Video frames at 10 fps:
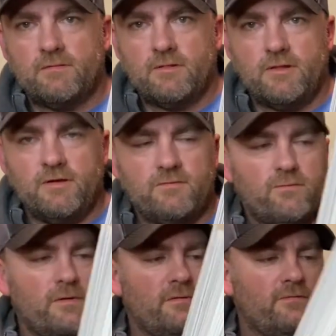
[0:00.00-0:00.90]
These
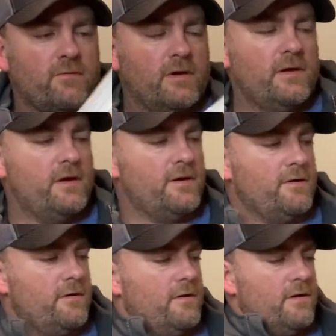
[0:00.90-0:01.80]
ones right
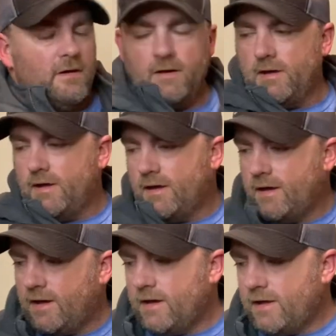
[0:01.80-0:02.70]
here,
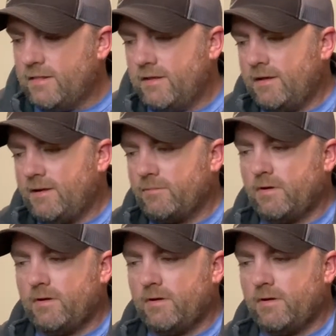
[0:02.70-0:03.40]
and then I'm going